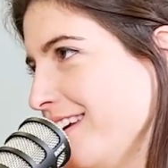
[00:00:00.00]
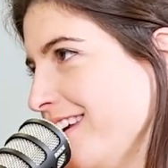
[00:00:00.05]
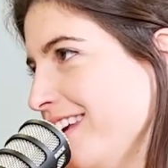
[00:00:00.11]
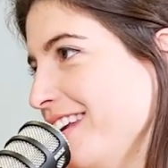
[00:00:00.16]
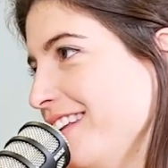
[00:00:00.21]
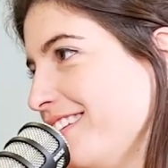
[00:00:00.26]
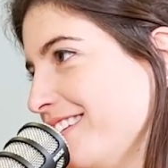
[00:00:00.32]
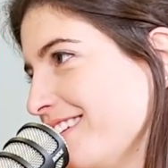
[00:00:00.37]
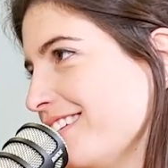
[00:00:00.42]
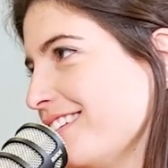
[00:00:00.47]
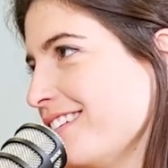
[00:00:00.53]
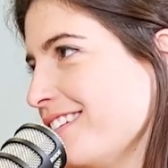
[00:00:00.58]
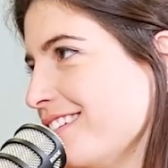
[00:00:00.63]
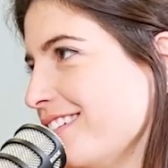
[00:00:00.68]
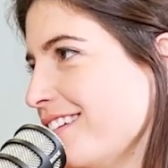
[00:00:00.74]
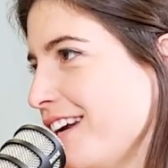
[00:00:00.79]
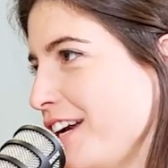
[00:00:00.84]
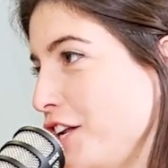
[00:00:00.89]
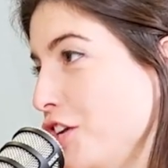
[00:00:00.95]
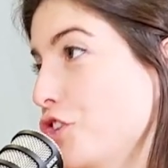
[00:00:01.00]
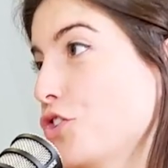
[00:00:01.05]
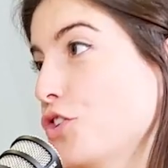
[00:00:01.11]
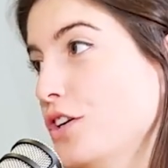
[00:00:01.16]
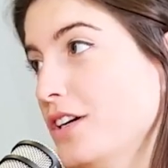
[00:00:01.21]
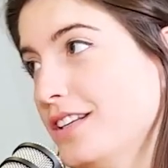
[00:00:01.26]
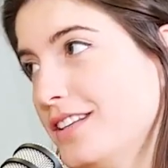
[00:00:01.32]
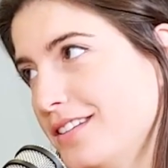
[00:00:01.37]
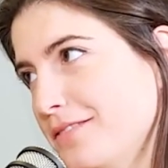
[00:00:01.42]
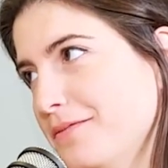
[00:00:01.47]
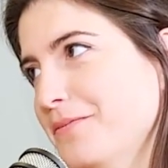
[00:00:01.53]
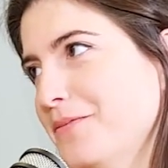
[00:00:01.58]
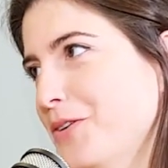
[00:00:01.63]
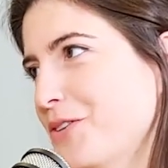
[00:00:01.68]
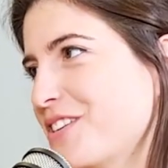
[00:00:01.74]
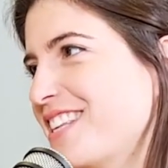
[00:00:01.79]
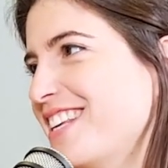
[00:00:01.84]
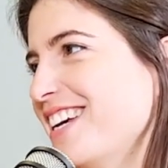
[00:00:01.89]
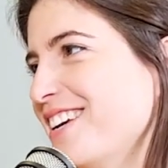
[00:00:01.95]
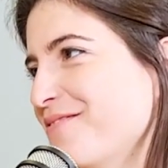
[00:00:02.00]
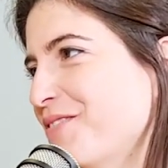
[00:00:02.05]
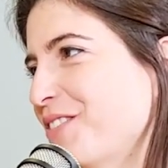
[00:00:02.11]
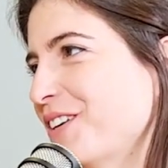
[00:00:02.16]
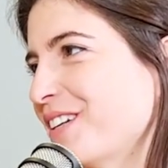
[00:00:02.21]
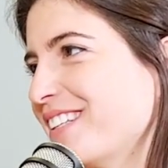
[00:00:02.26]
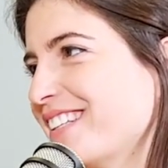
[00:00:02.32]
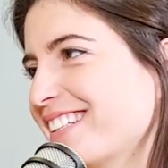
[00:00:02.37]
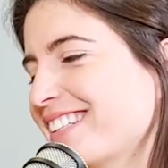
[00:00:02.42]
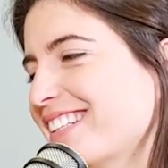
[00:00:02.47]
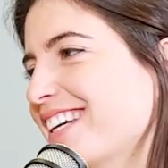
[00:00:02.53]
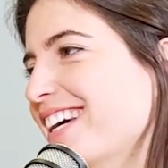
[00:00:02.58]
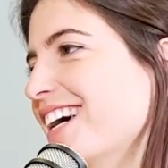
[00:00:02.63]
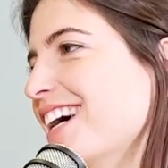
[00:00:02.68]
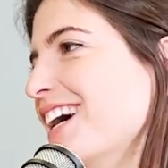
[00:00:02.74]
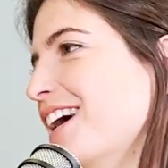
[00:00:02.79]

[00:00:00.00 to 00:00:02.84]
eaten and enjoyed, most important,